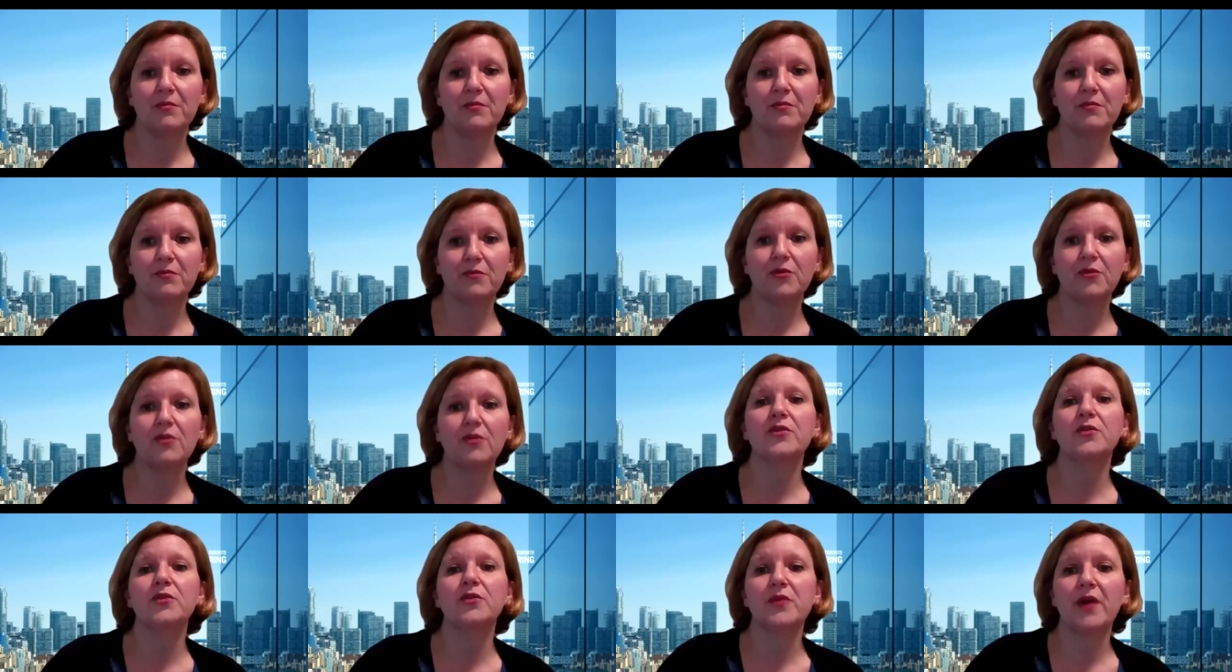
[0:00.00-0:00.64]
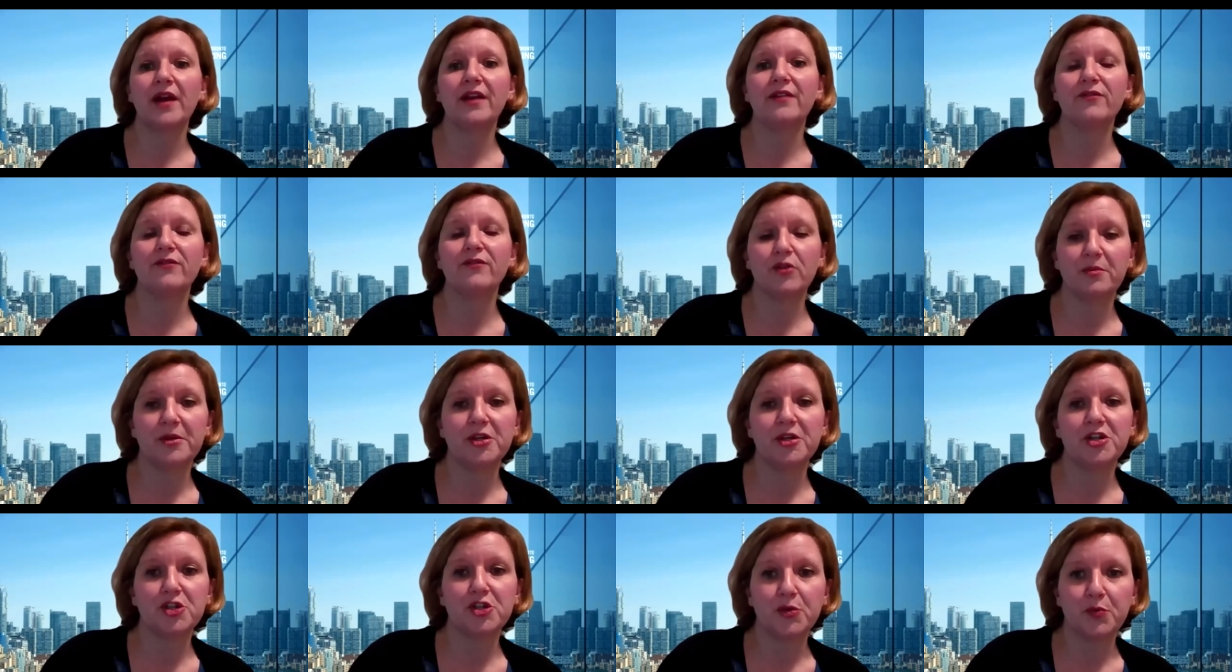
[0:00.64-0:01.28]
review that
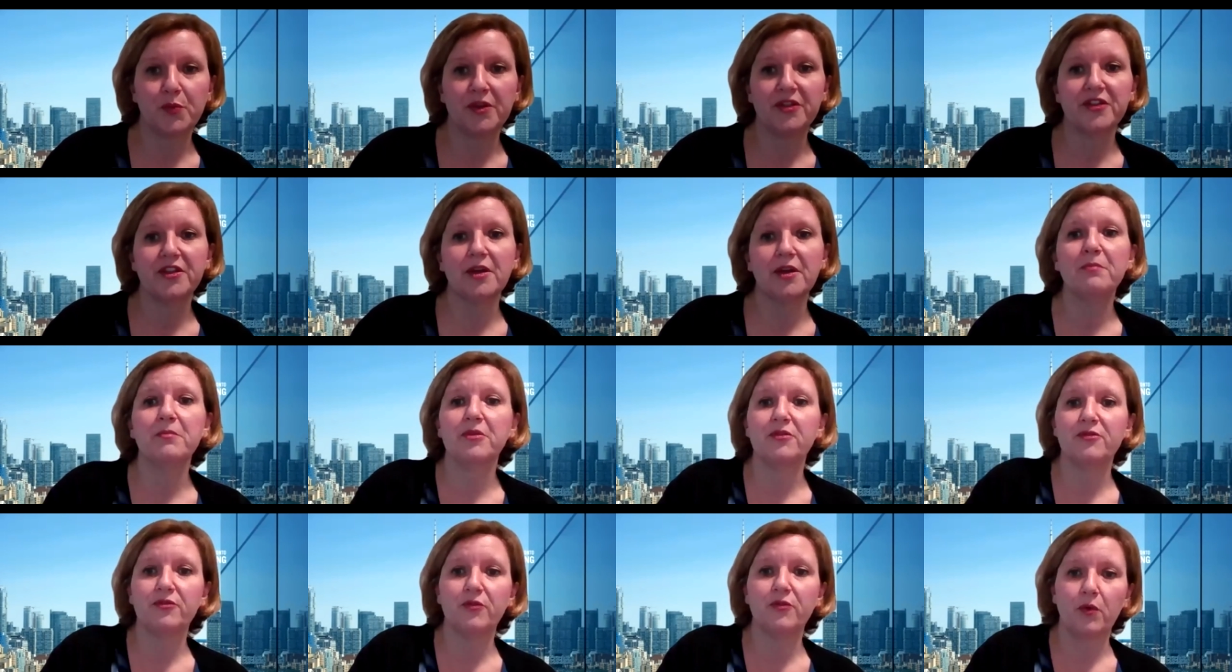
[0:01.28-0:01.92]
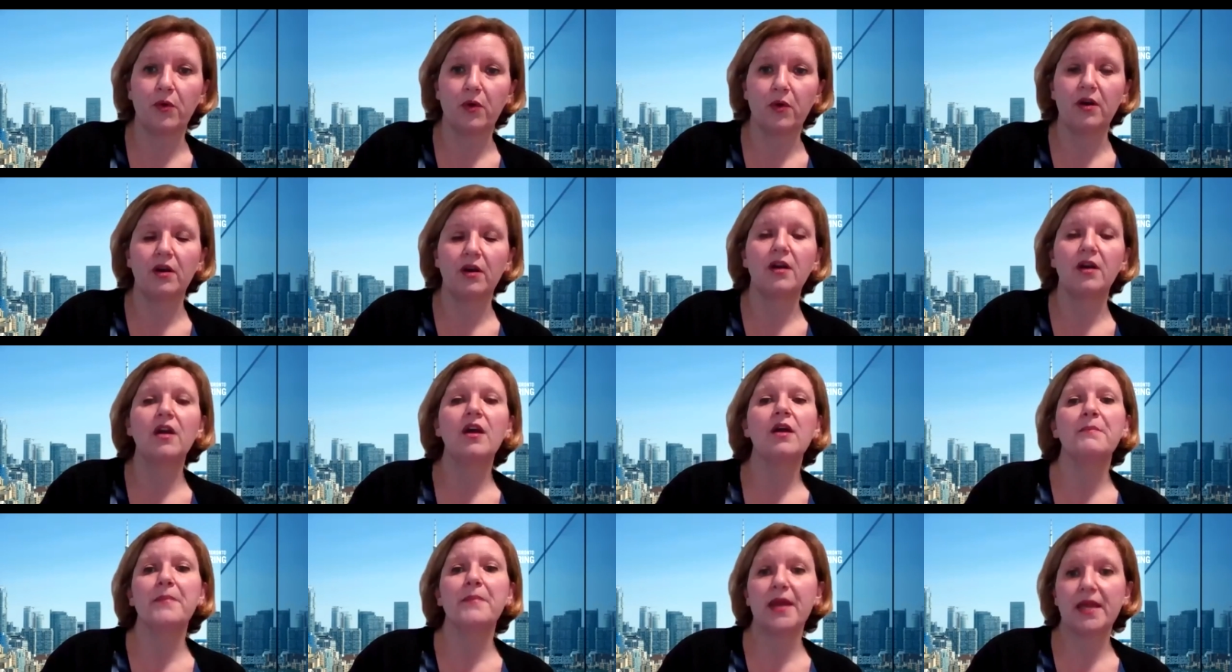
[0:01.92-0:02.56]
information with them before
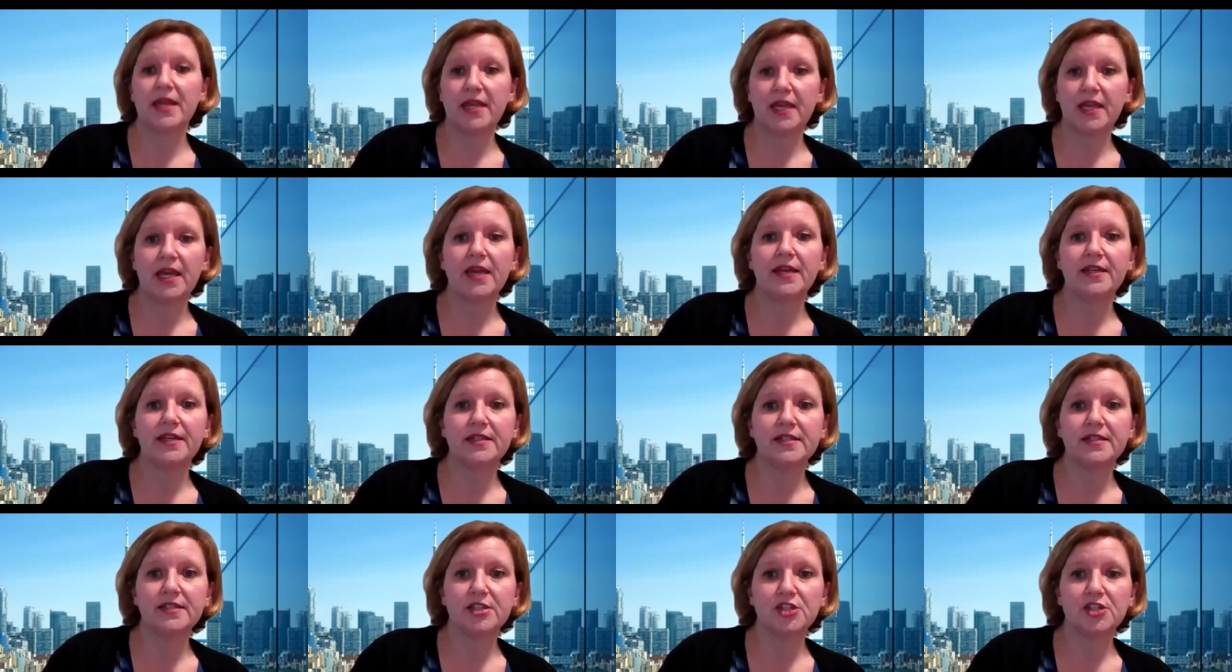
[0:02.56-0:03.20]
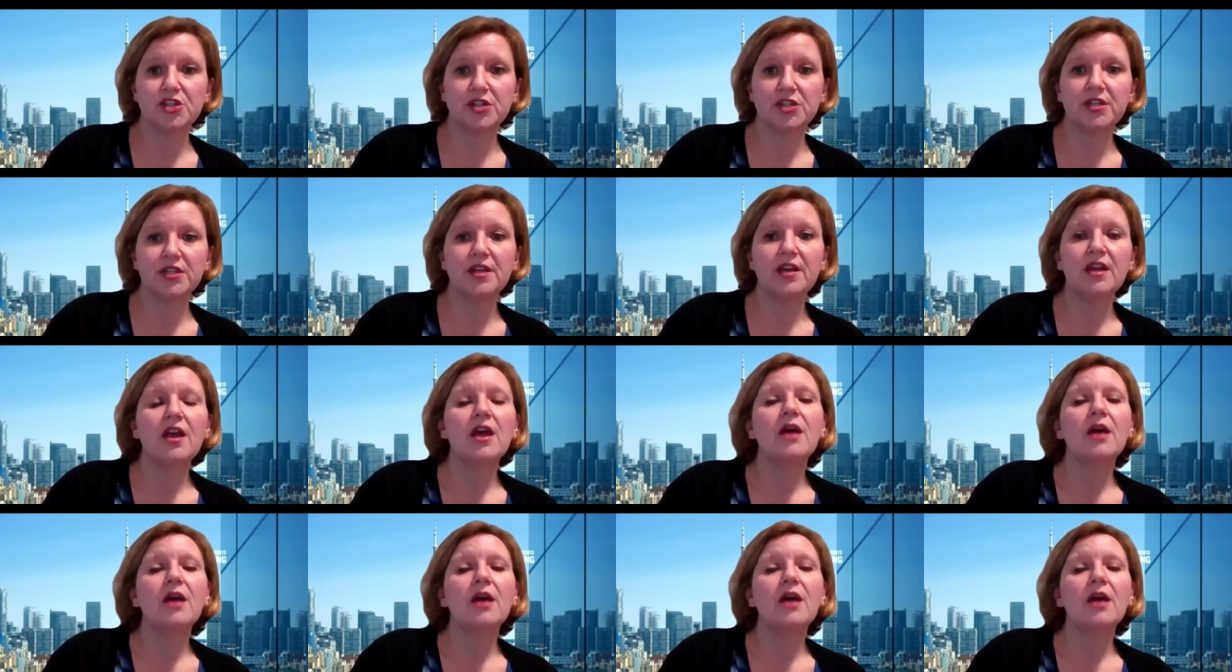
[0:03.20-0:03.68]
making any decision.